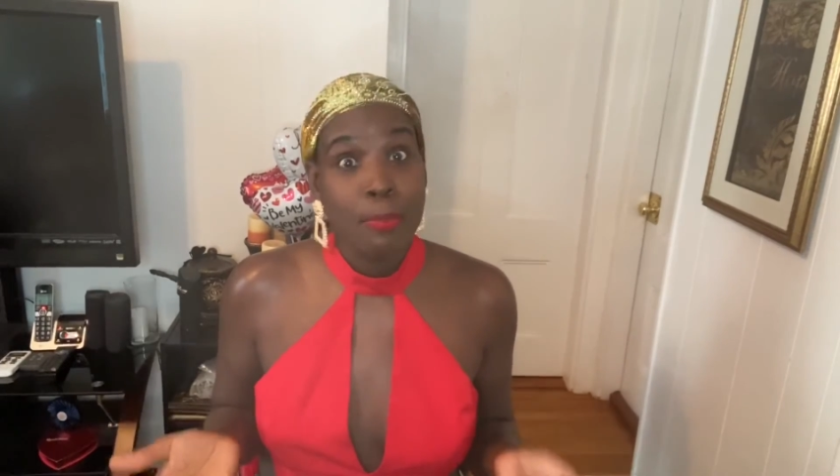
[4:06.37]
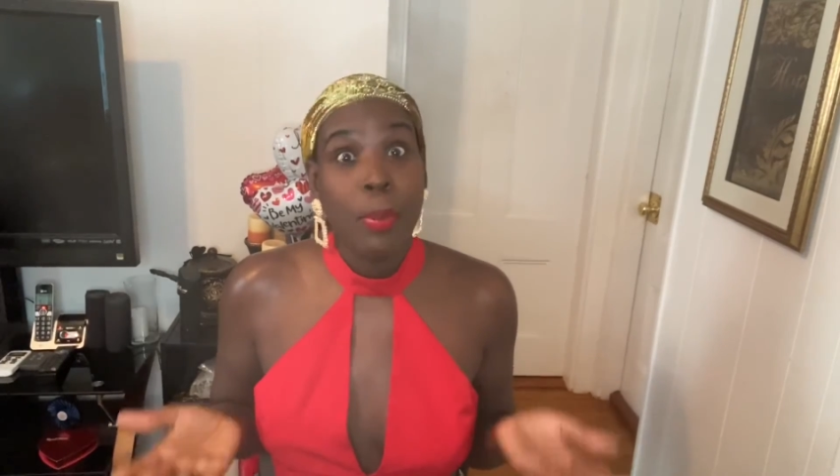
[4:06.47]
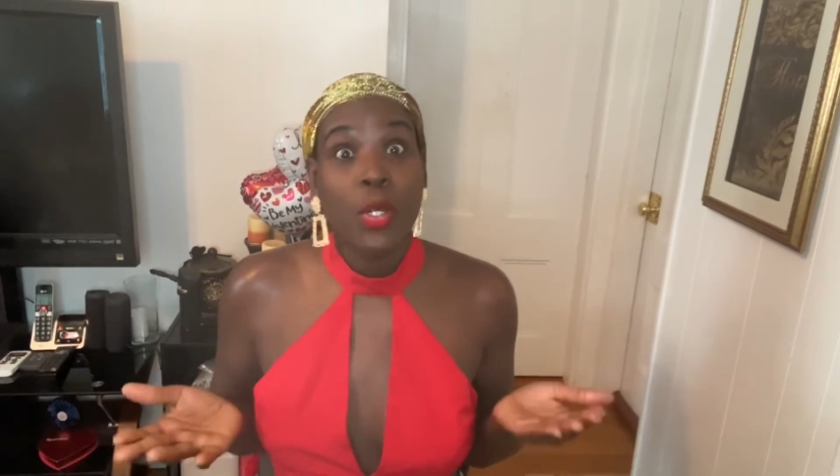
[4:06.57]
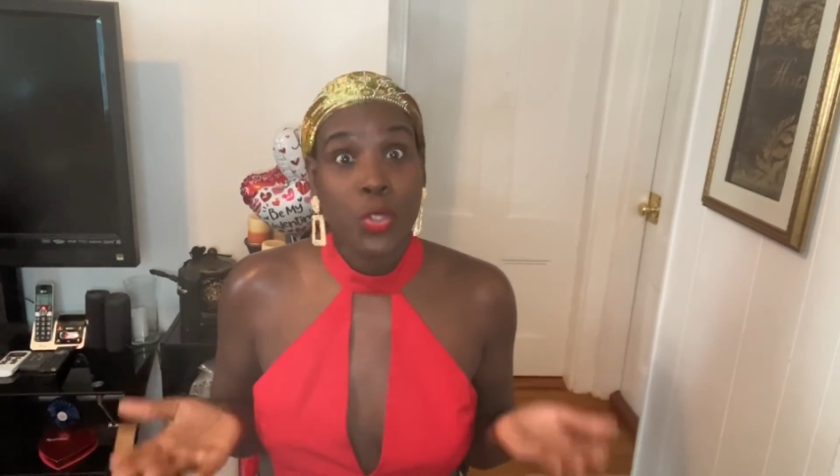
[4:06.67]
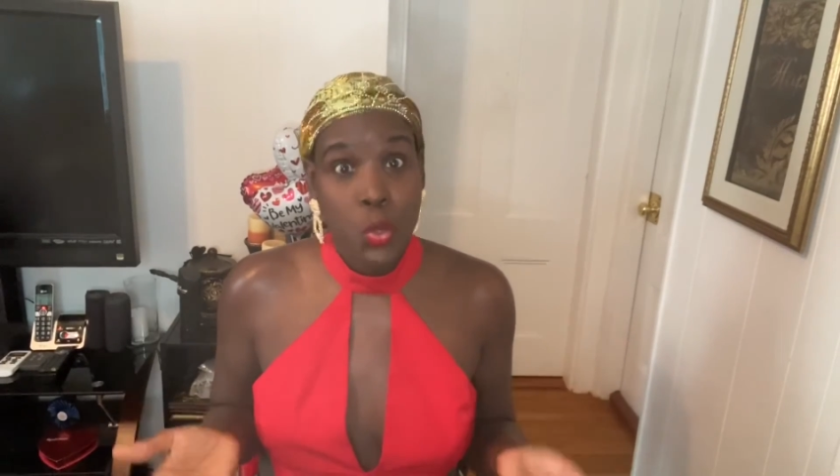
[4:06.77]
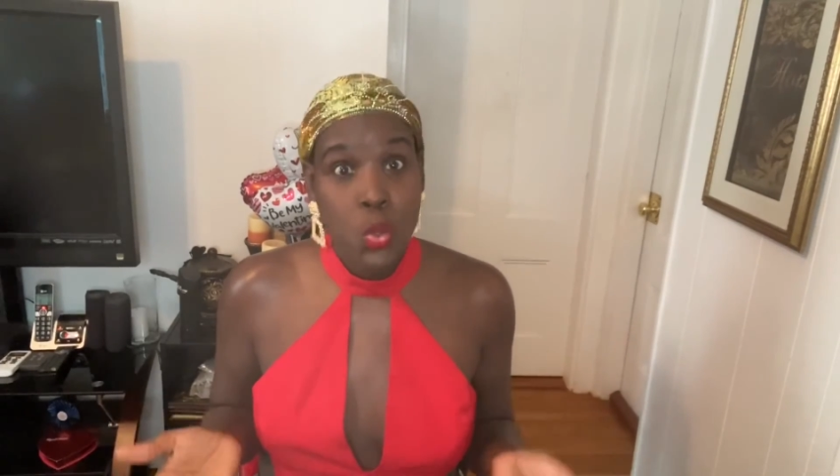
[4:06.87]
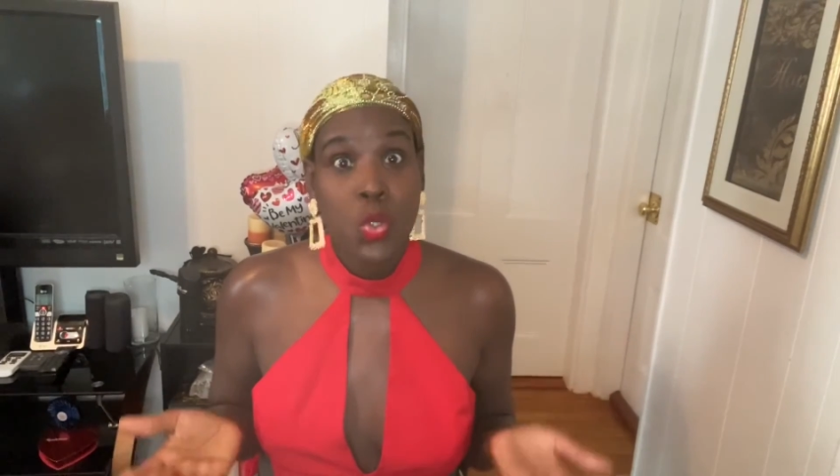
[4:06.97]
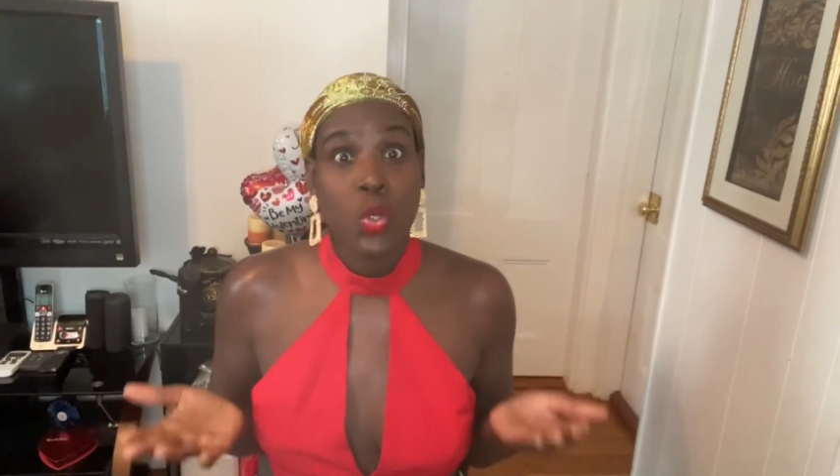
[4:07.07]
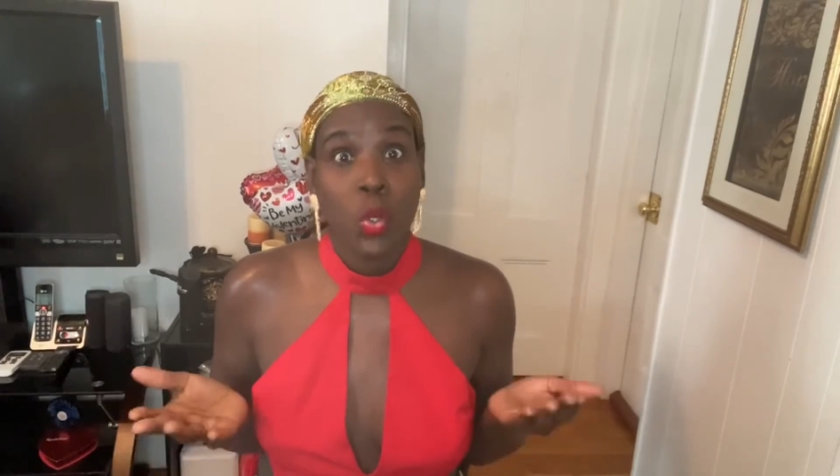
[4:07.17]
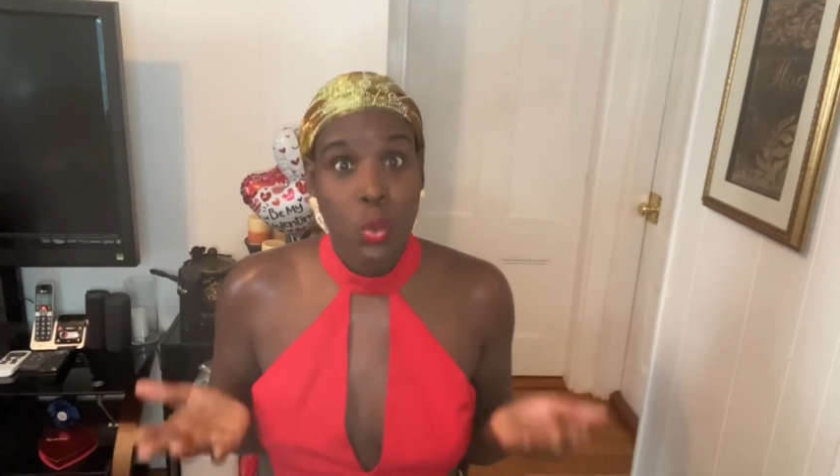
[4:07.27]
but to
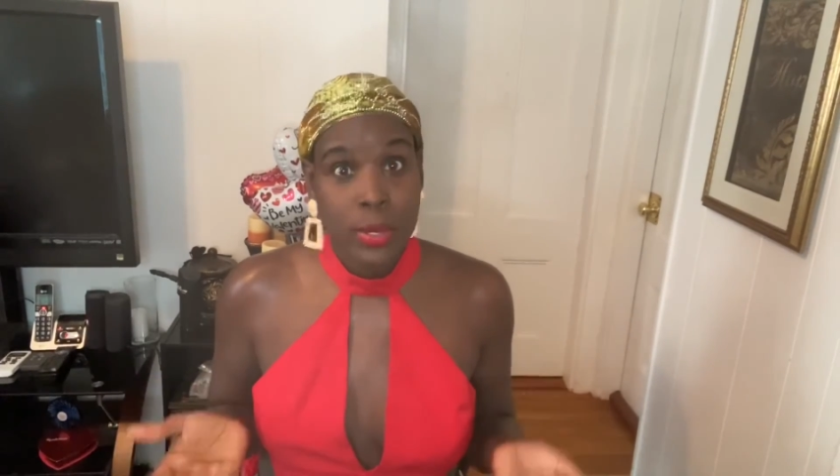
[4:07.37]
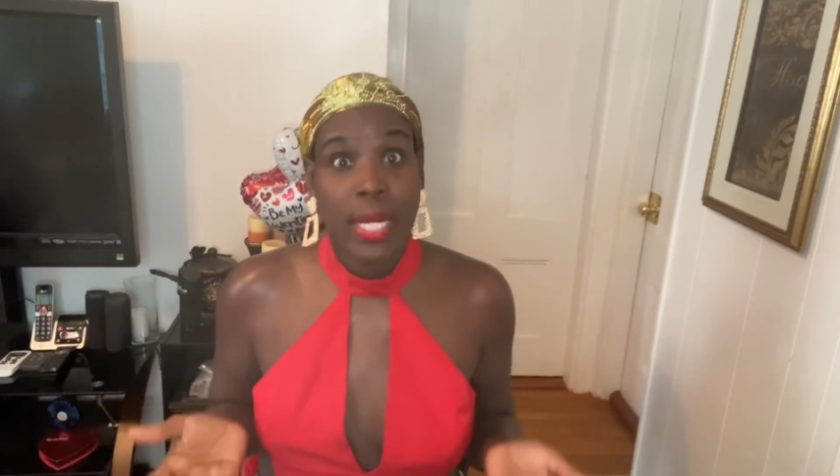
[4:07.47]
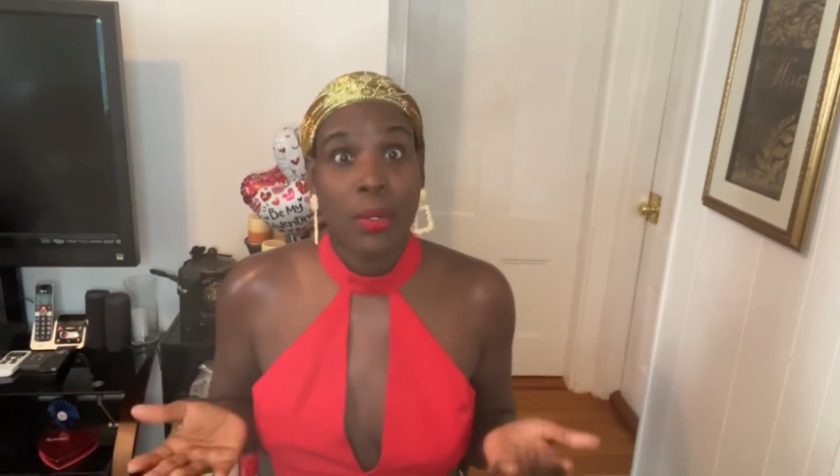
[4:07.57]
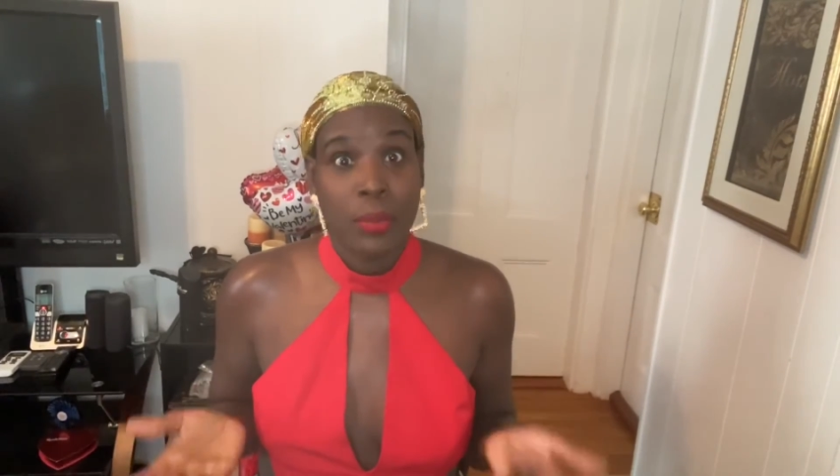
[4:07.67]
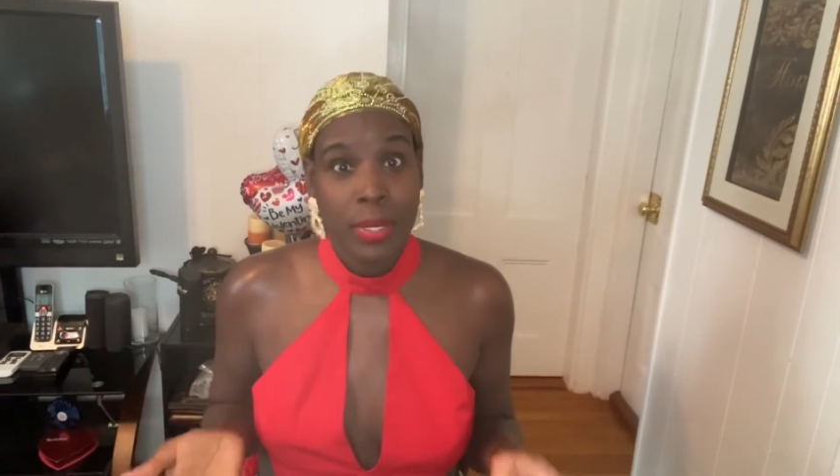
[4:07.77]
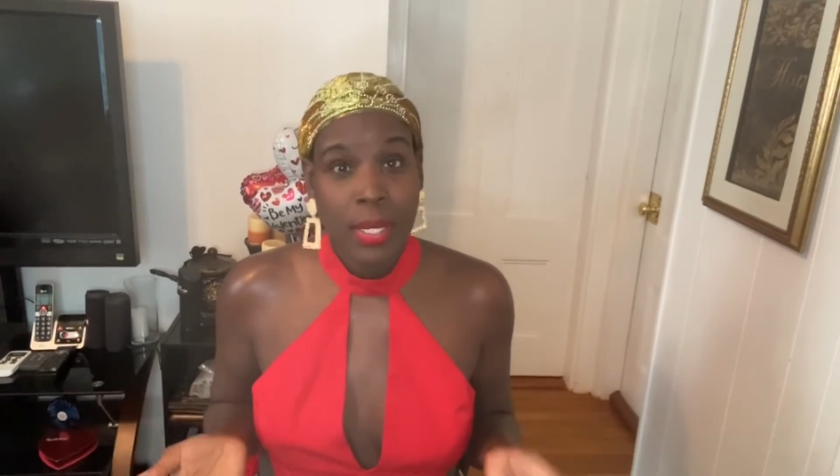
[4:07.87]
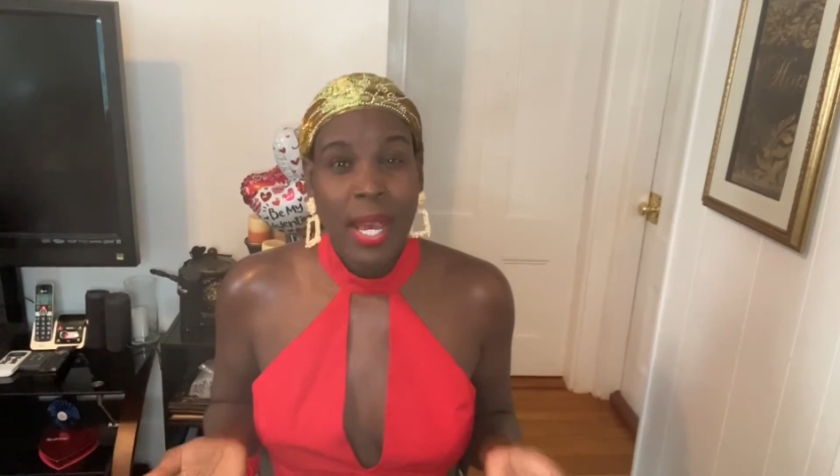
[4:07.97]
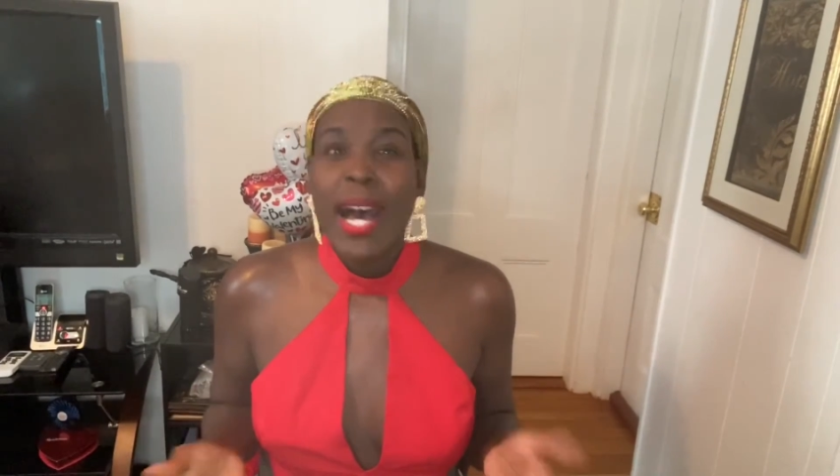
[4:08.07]
slow down.